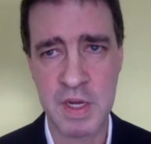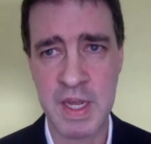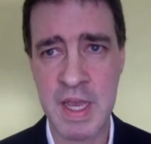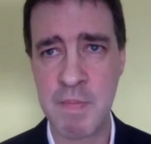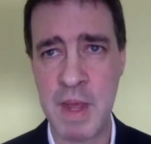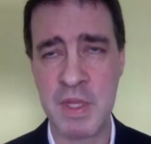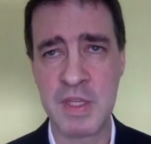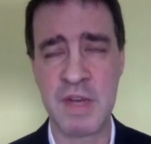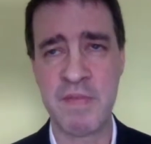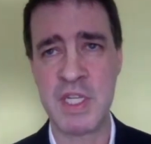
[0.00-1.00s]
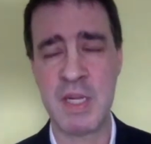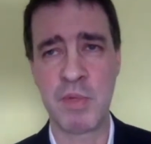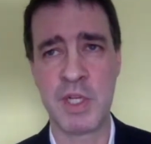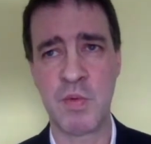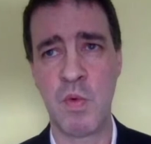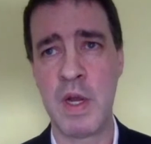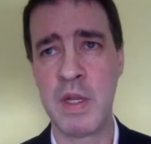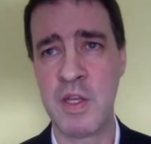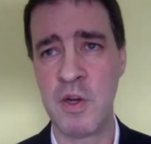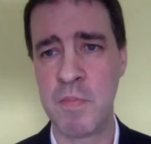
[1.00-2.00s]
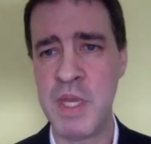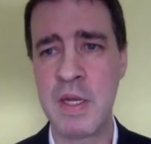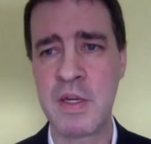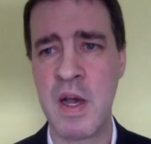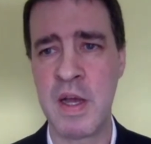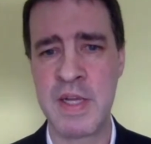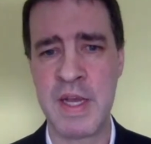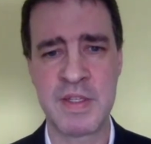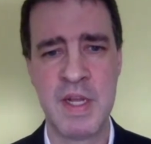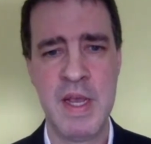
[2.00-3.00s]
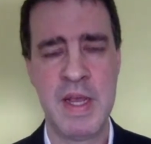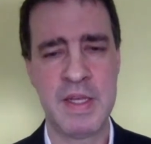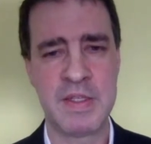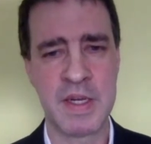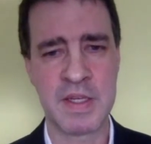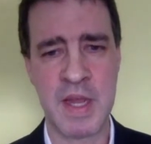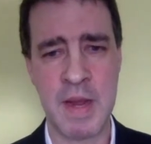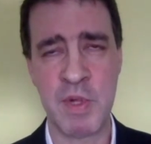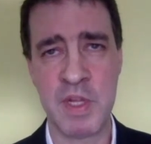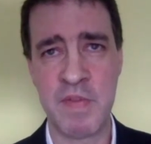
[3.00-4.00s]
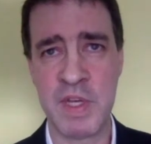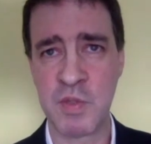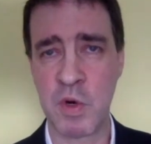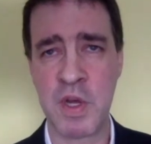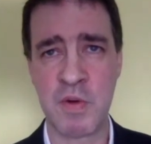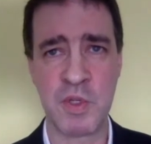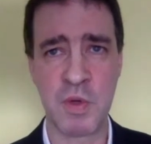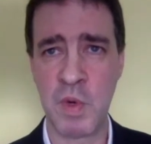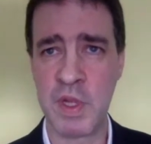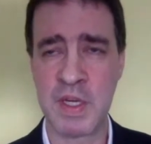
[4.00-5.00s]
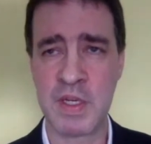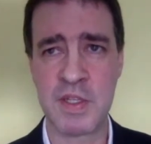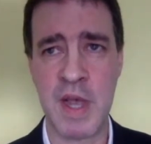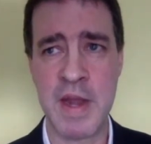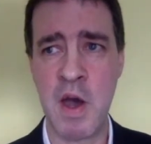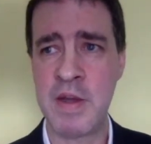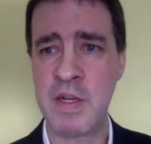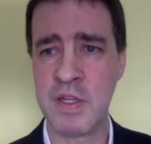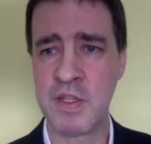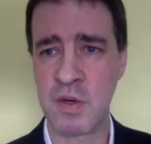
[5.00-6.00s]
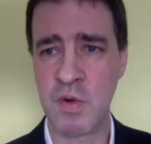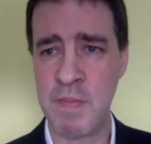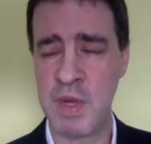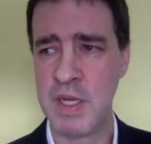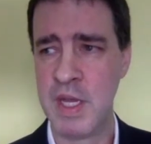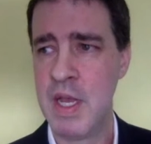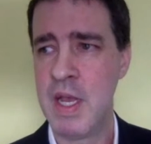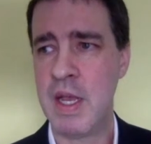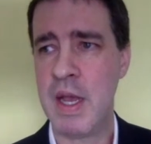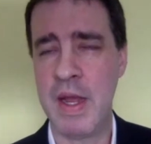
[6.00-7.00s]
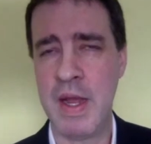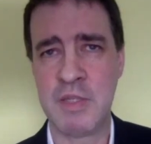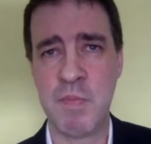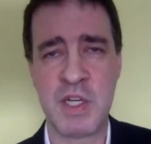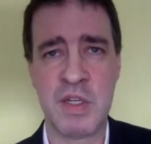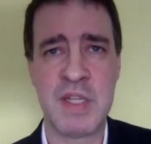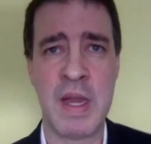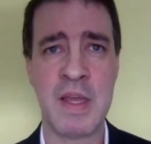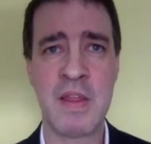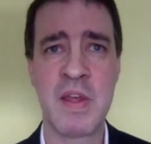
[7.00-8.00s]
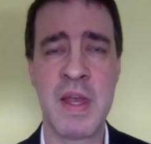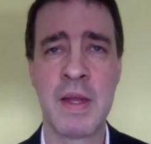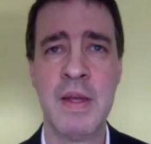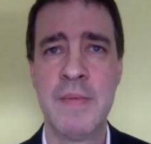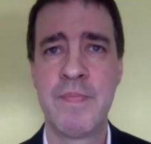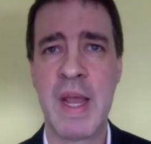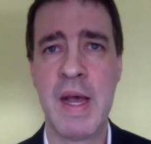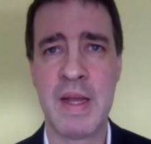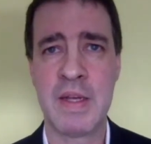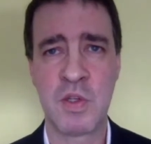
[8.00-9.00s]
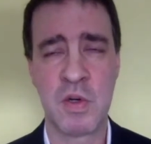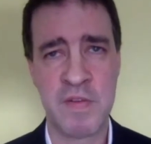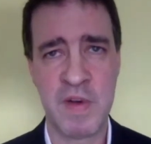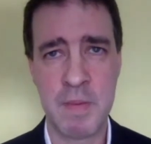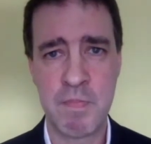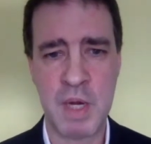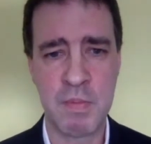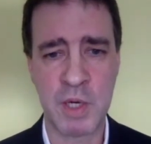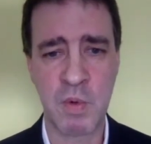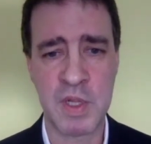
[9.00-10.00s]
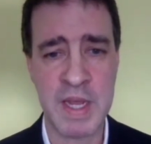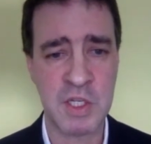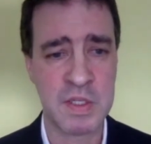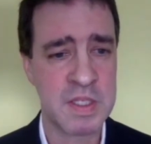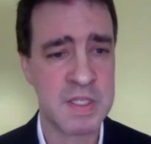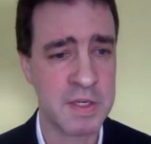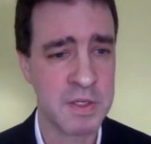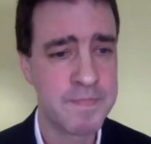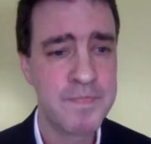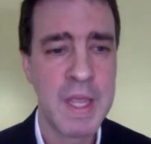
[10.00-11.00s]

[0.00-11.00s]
And again, maybe the 17+1 in the European context is an example of this, where countries are willing to sign on to this agreement as much as anything as sort of a public relations signal.